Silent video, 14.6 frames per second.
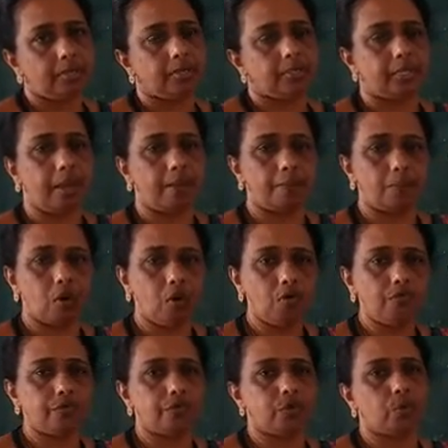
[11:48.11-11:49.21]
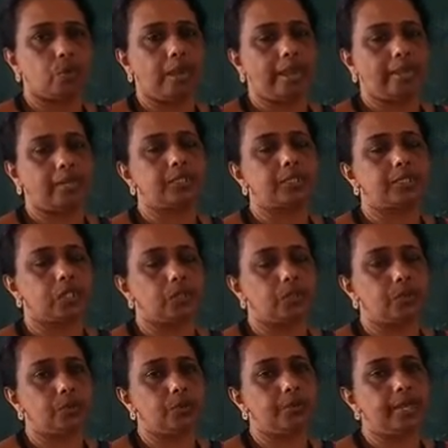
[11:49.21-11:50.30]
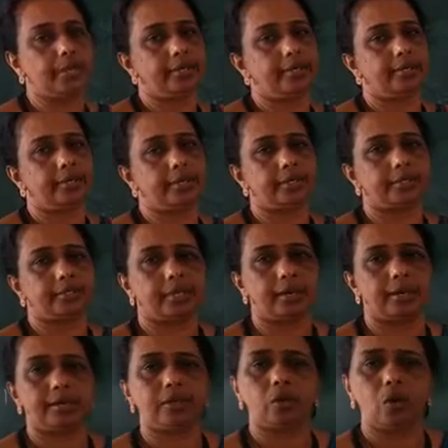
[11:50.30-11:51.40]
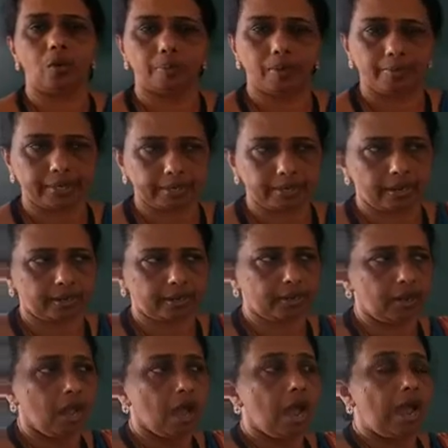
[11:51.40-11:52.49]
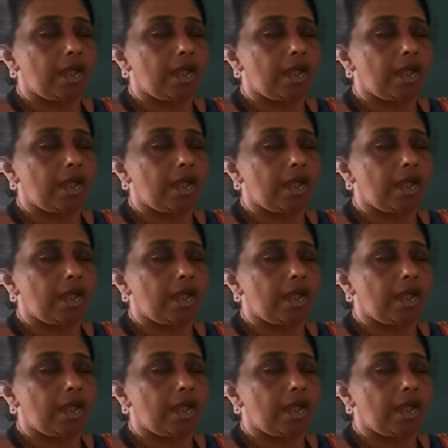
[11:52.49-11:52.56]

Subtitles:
Sum of two angles is equal to 90 degree is called the complementary angle,